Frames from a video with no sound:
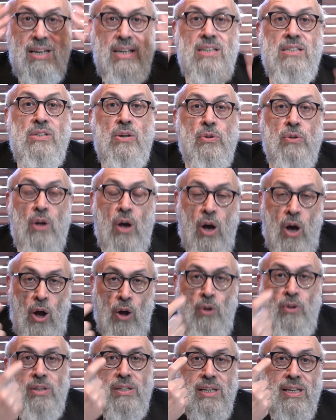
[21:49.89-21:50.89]
So the
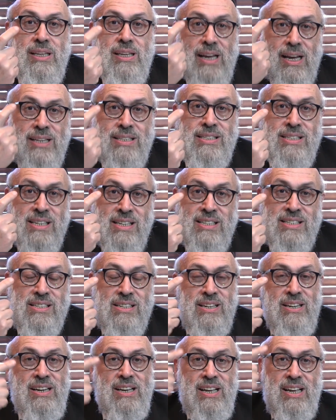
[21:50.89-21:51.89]
whole din
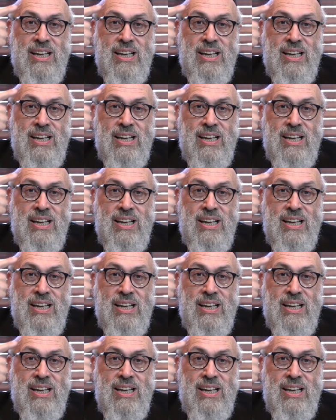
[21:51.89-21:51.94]
chatzitza